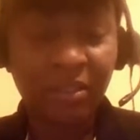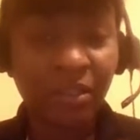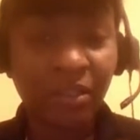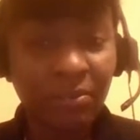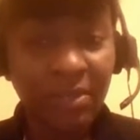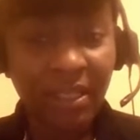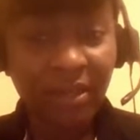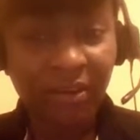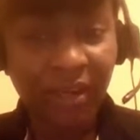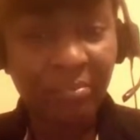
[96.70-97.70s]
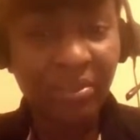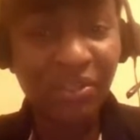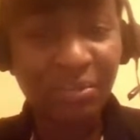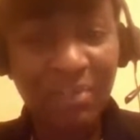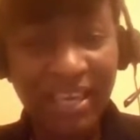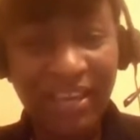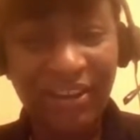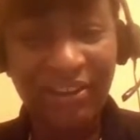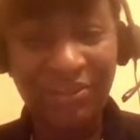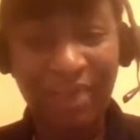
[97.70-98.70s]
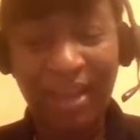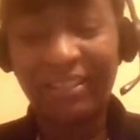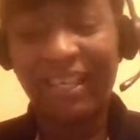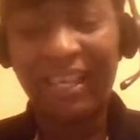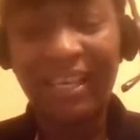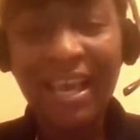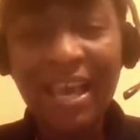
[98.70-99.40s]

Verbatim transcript: You don't see her yet, but she'll be here directly.